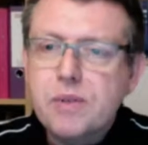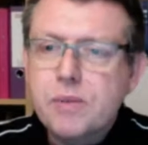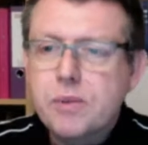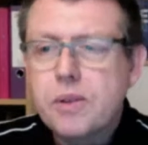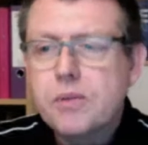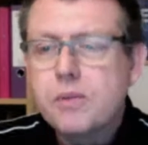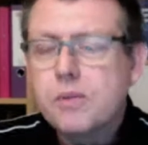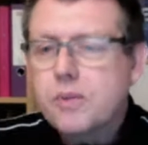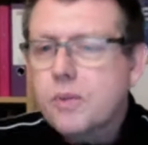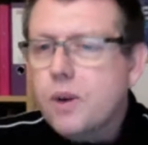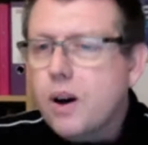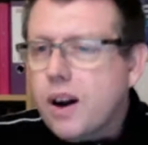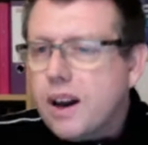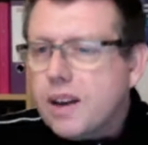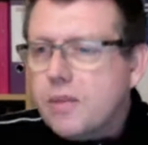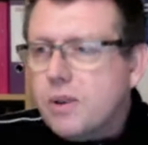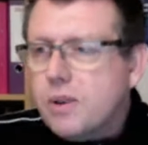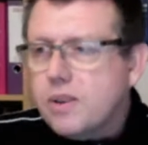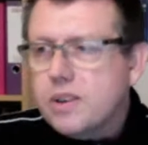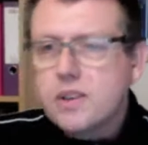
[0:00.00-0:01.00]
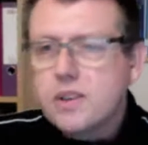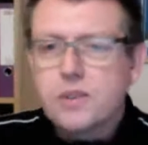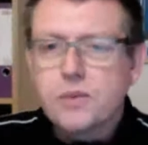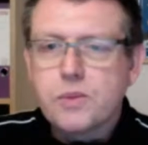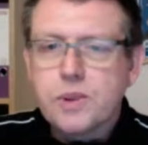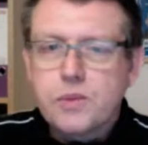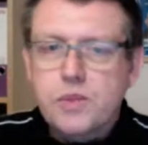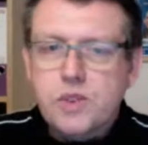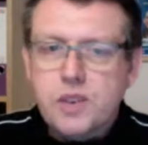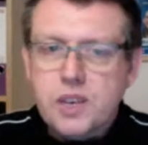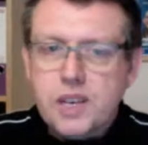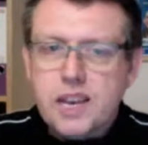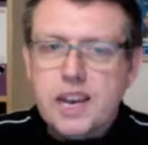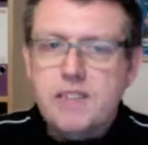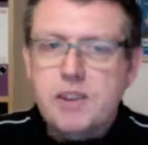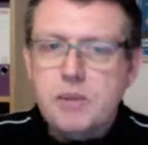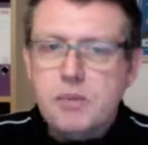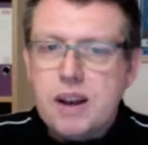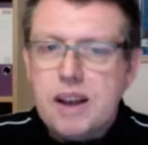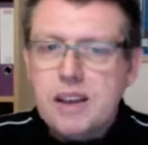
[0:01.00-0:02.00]
Well, why? Well, because the world's a
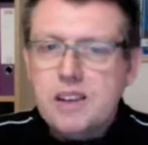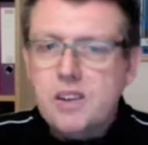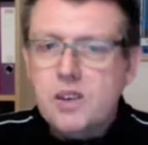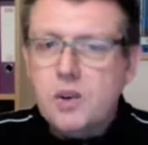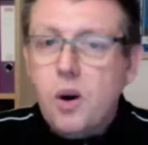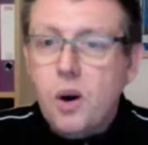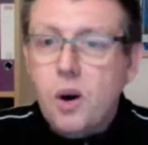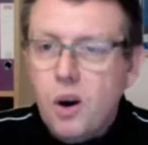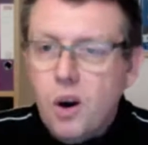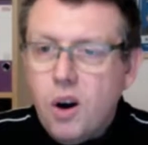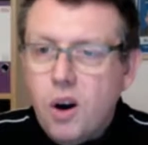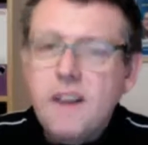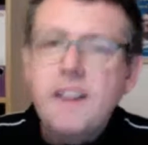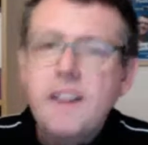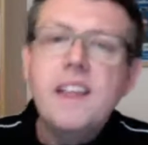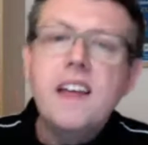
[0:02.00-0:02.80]
scary place. Or